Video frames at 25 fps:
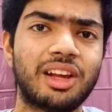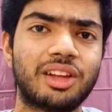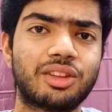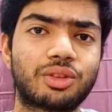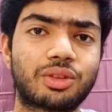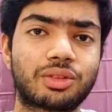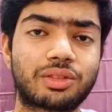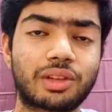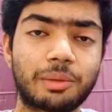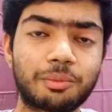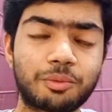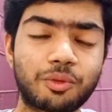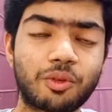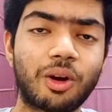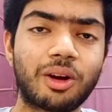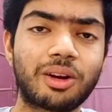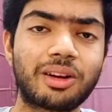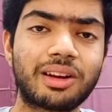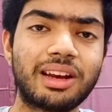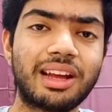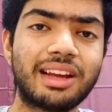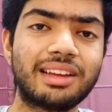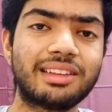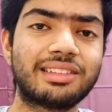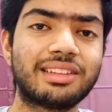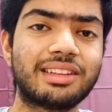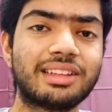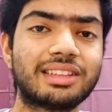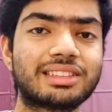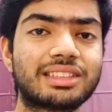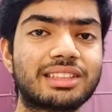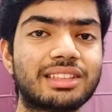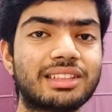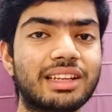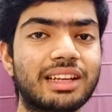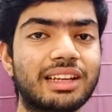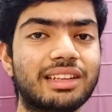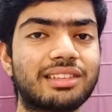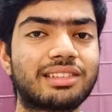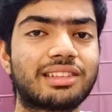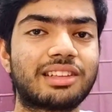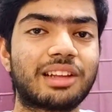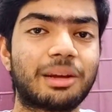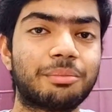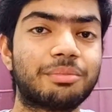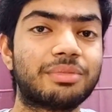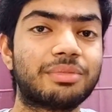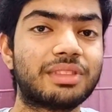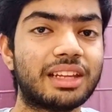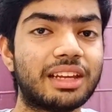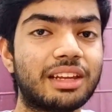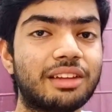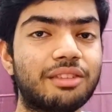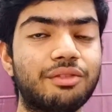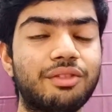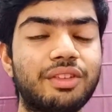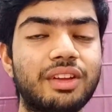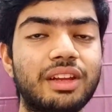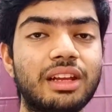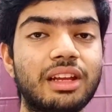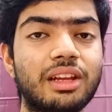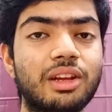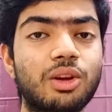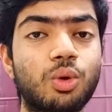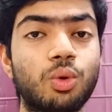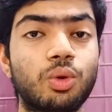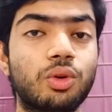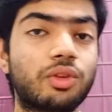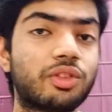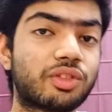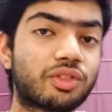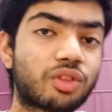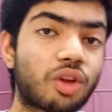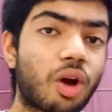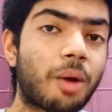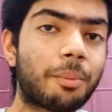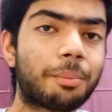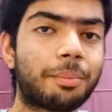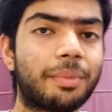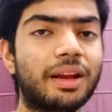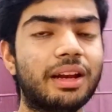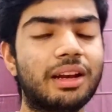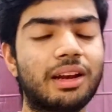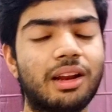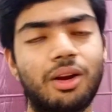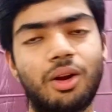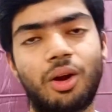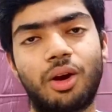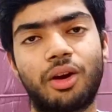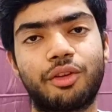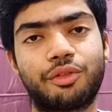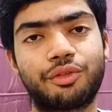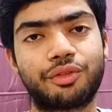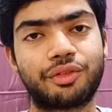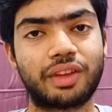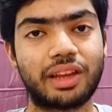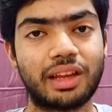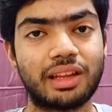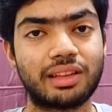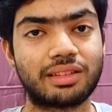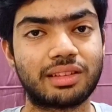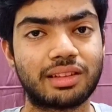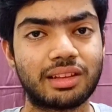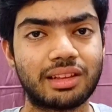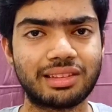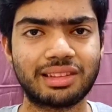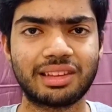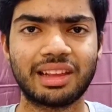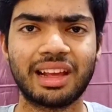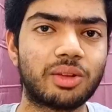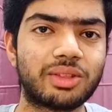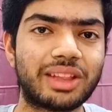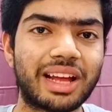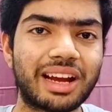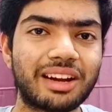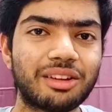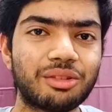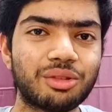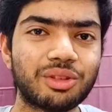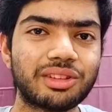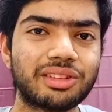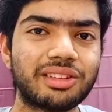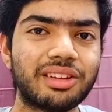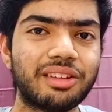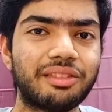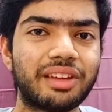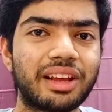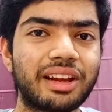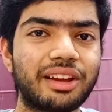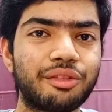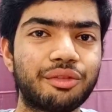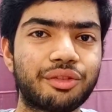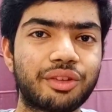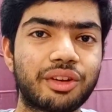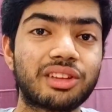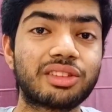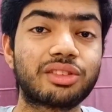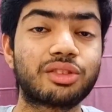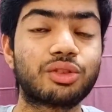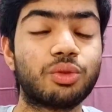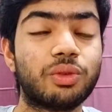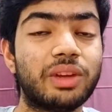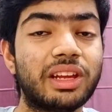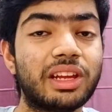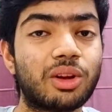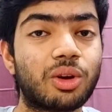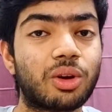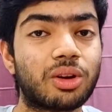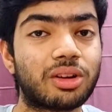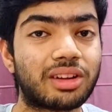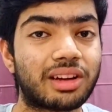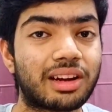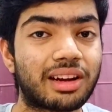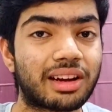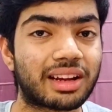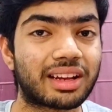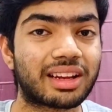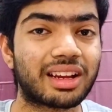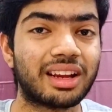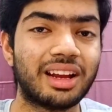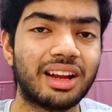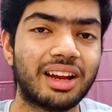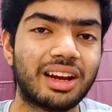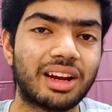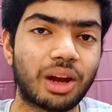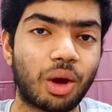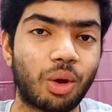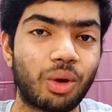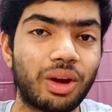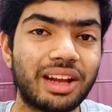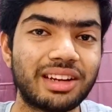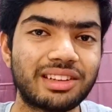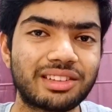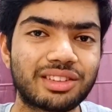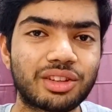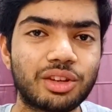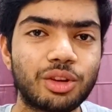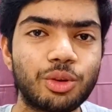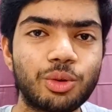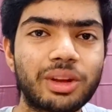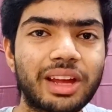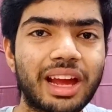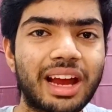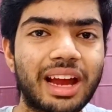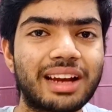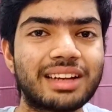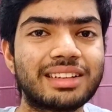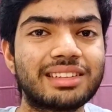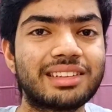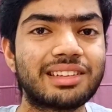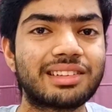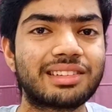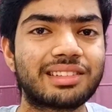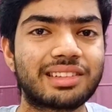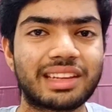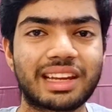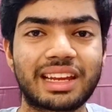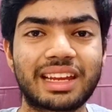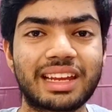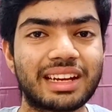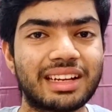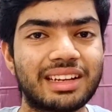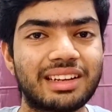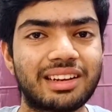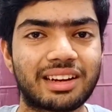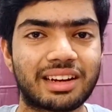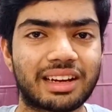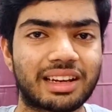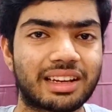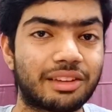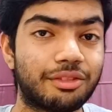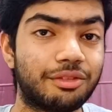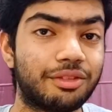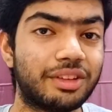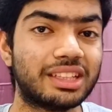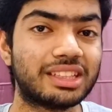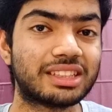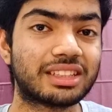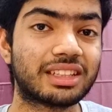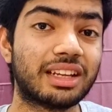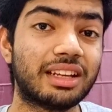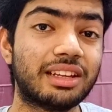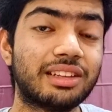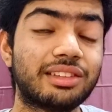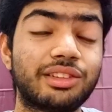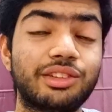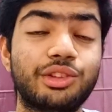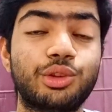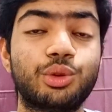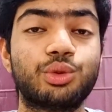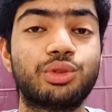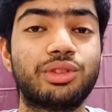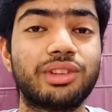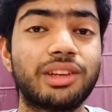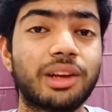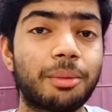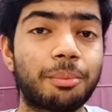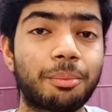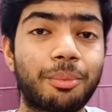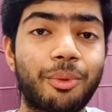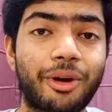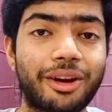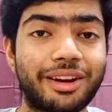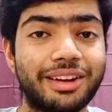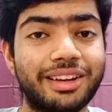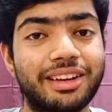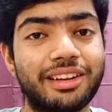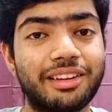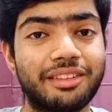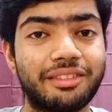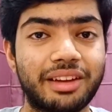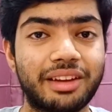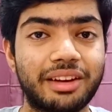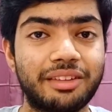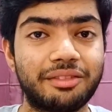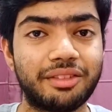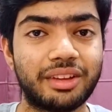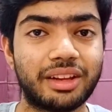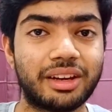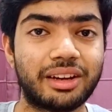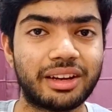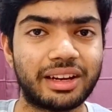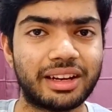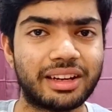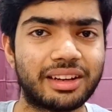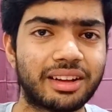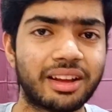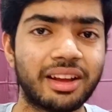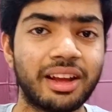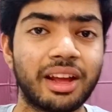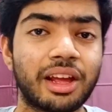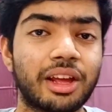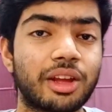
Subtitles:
So sub-vocalization is something we could stop in a lot of cases. Now that was the very first tweak or trick. Now let's look at the second trick, which is using a pointer when we read.